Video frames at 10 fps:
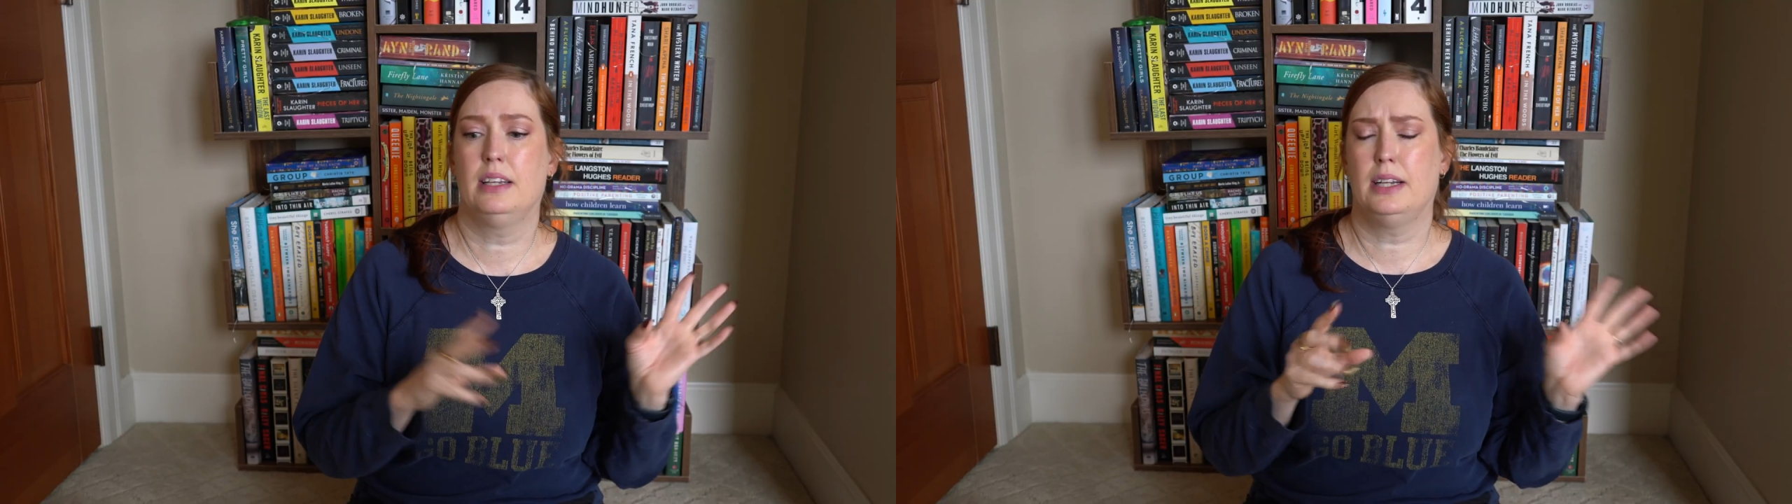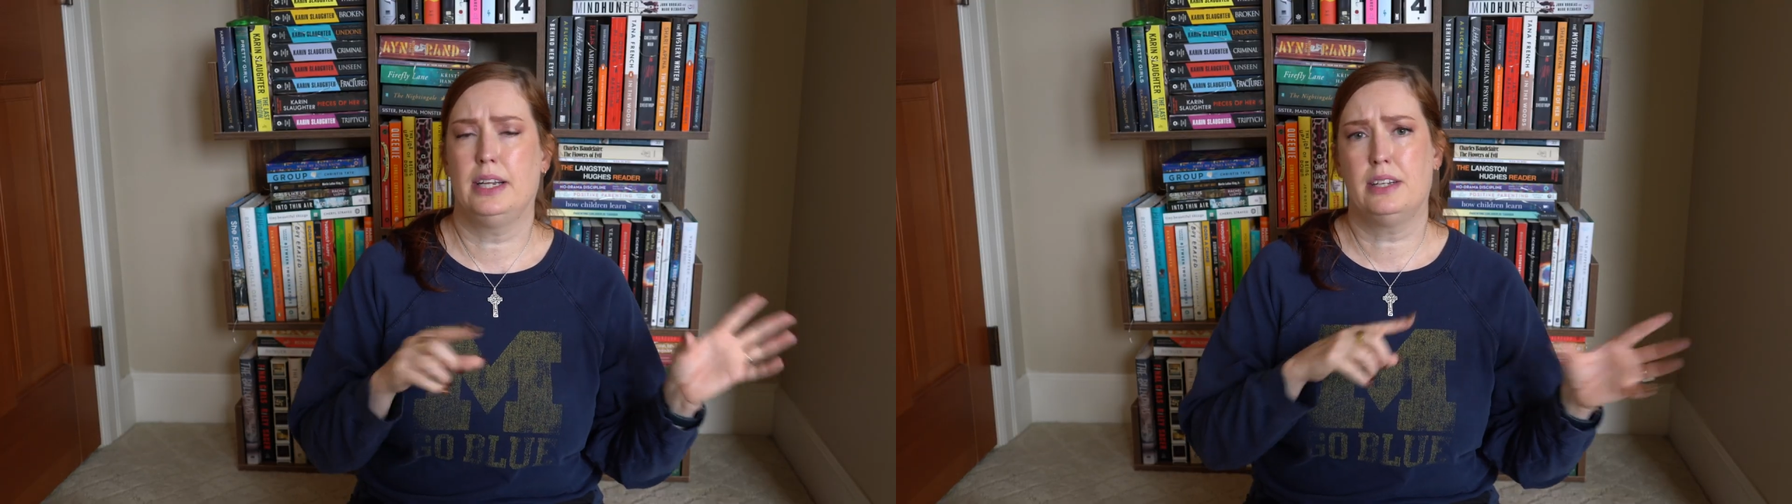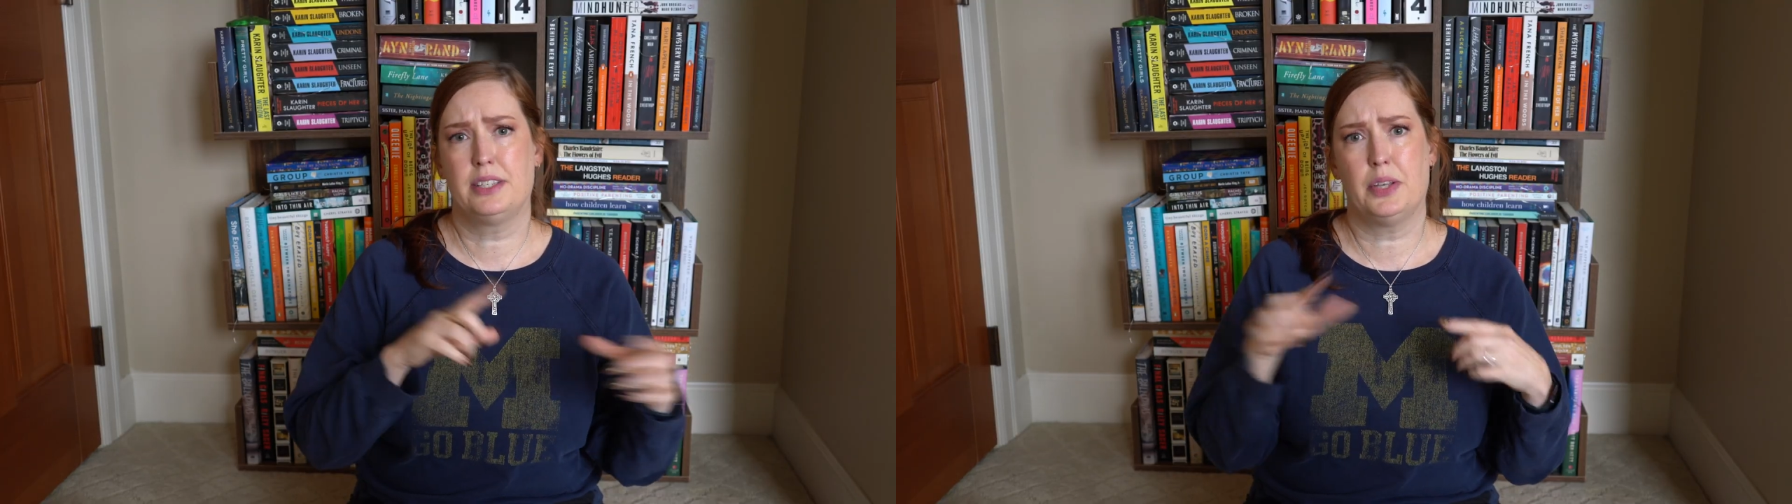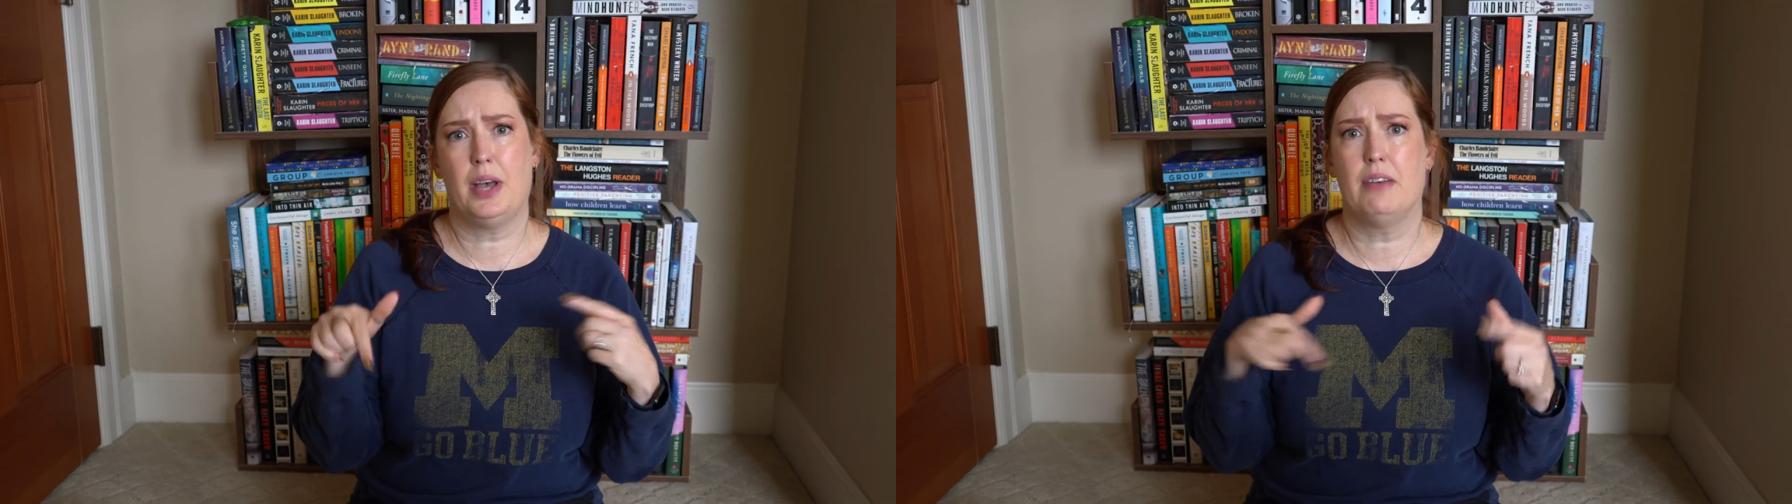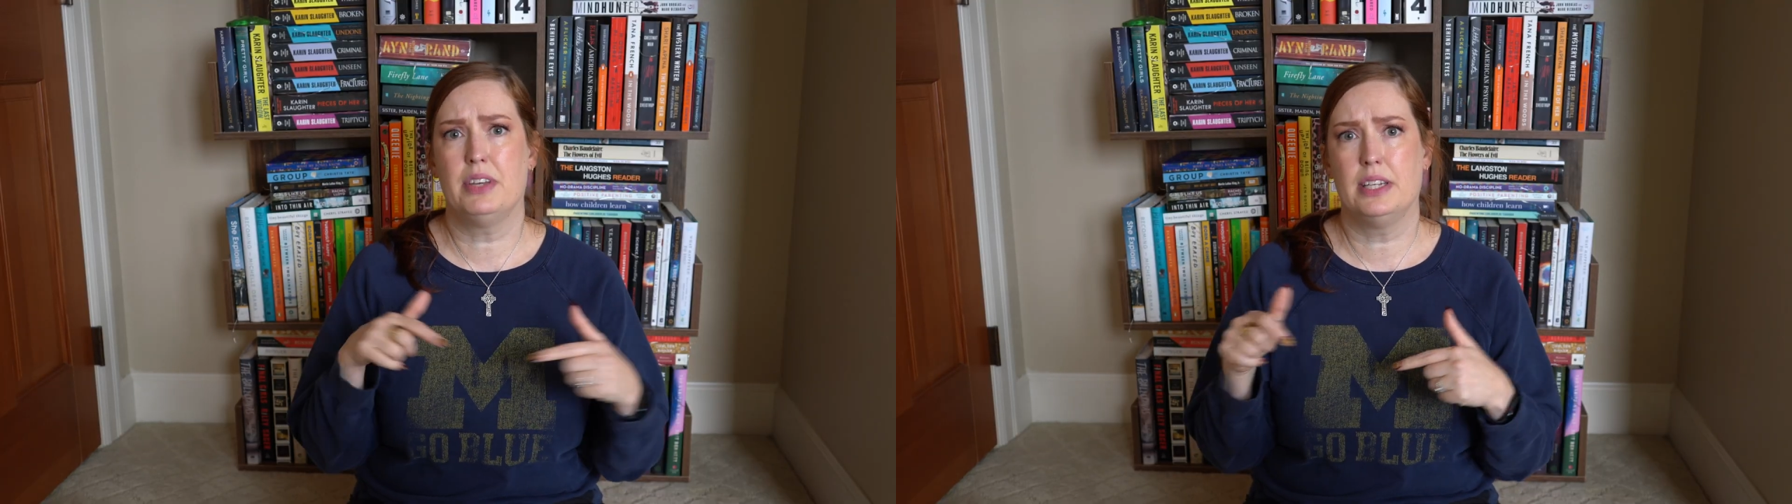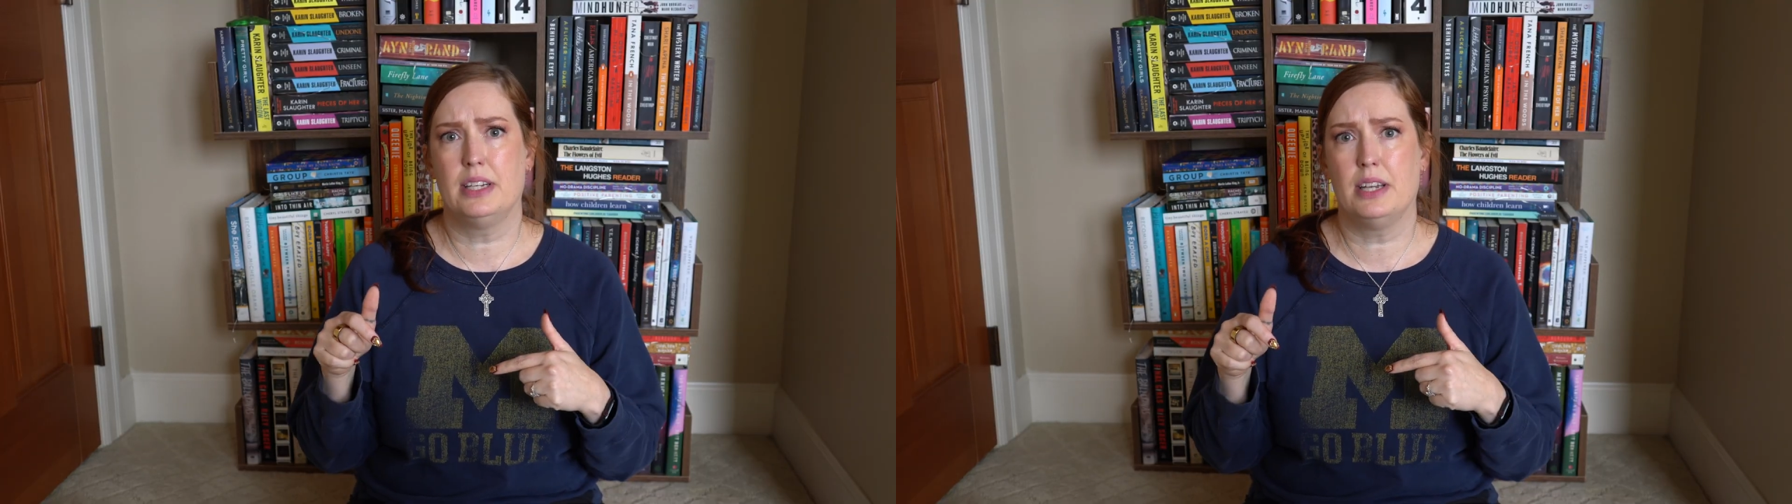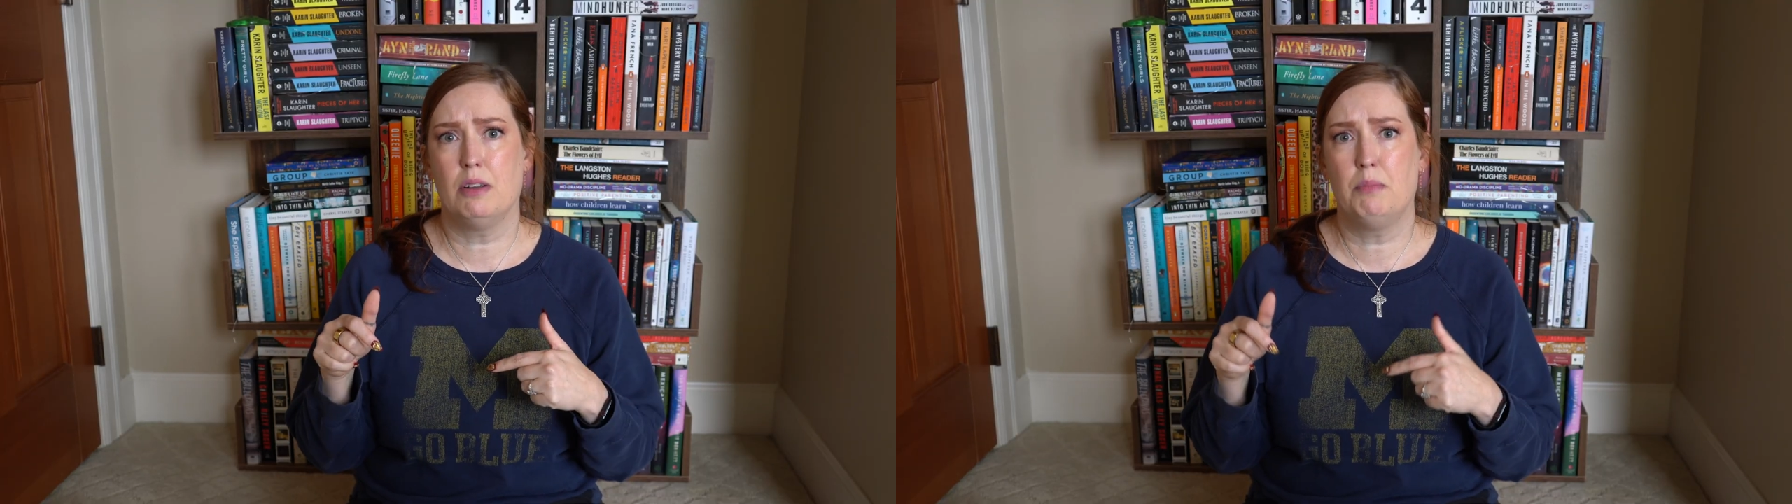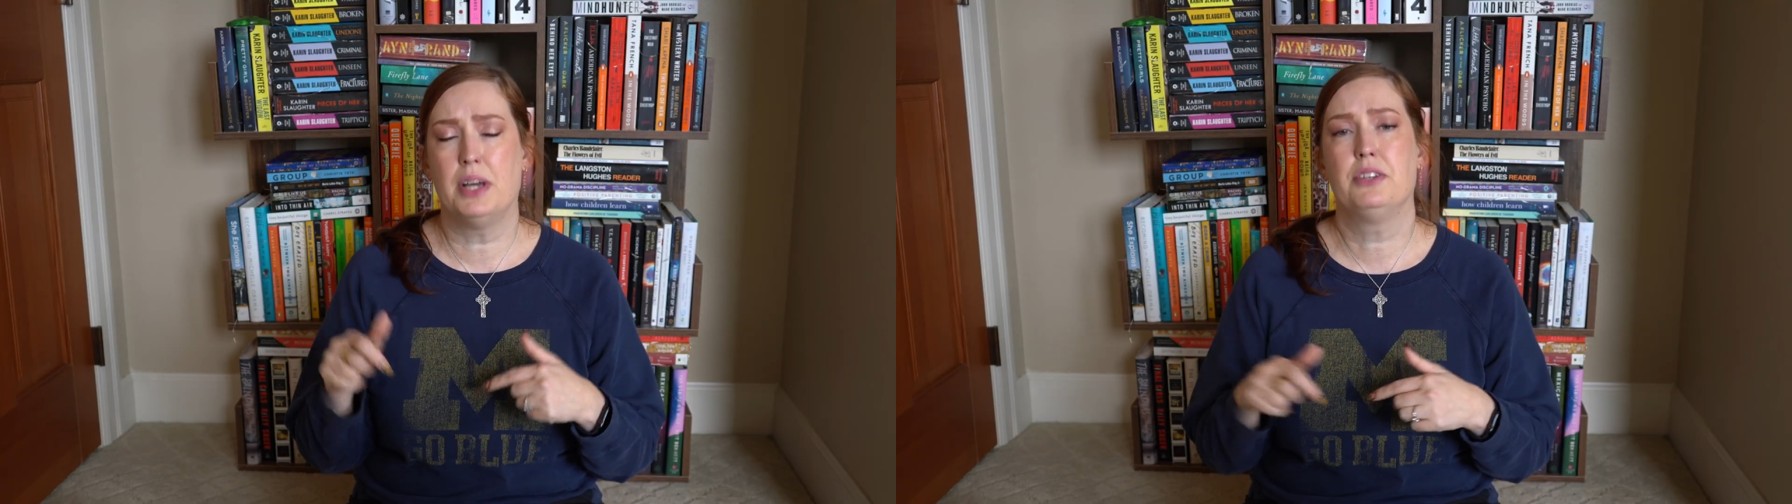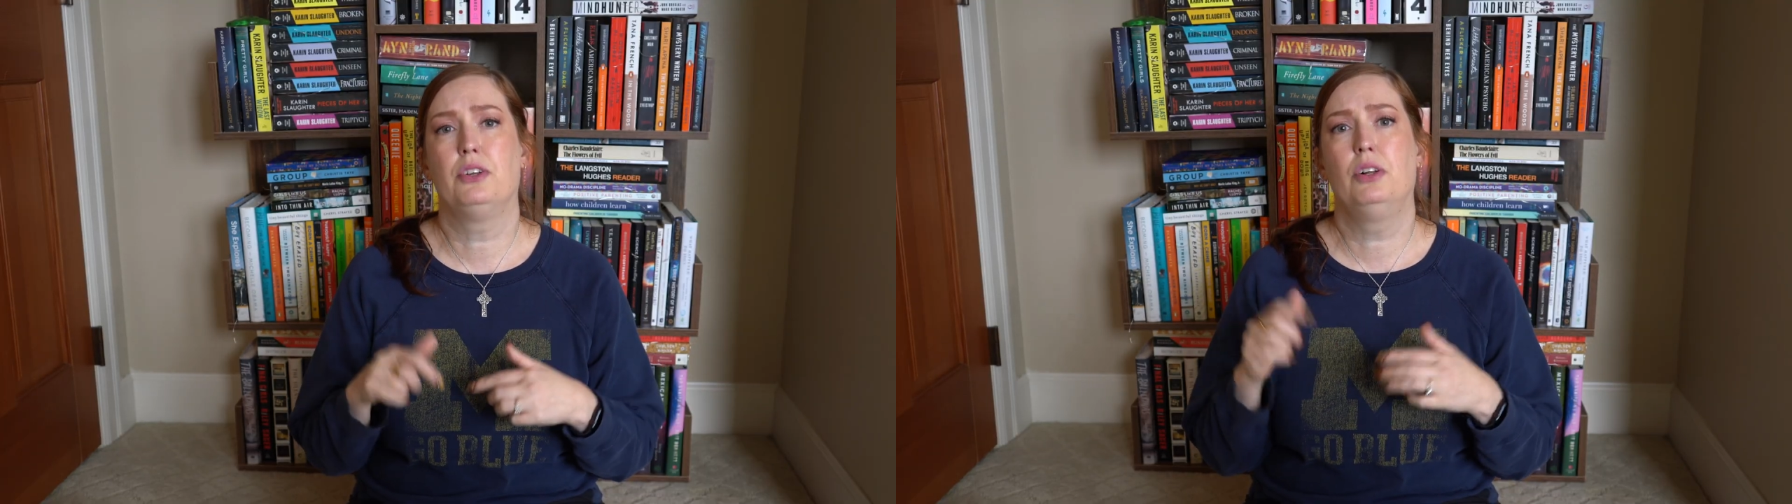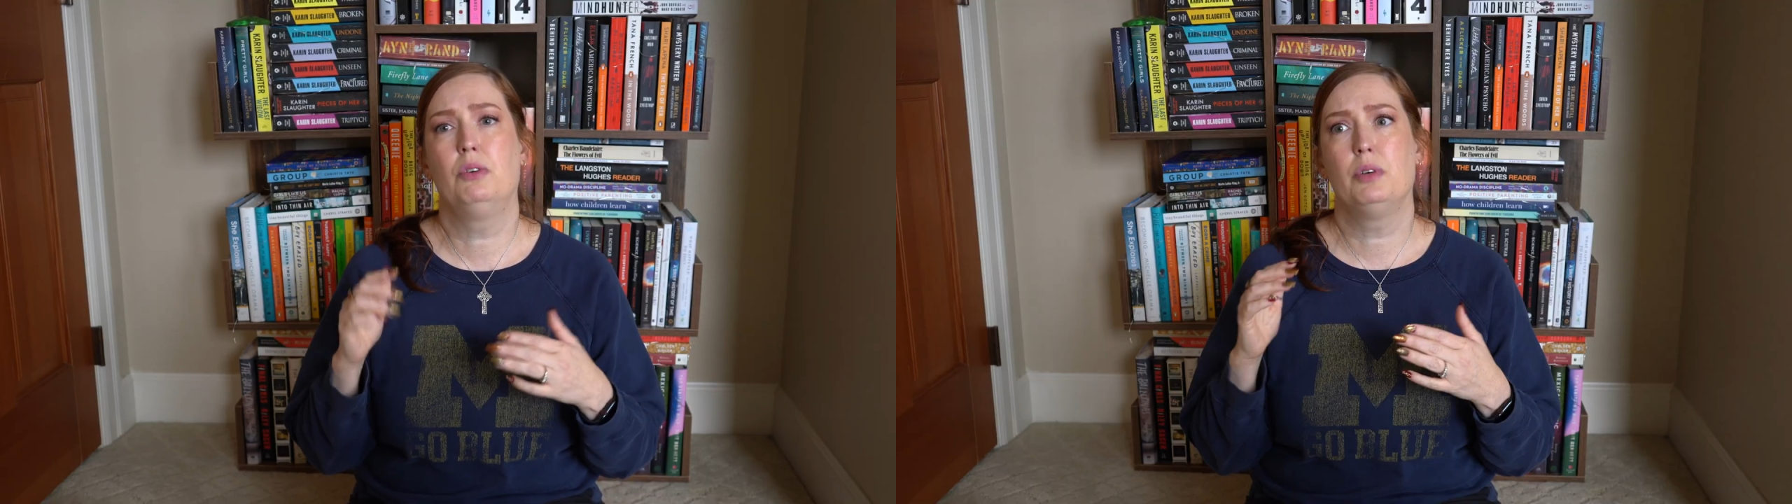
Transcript: and I also have it in a bundle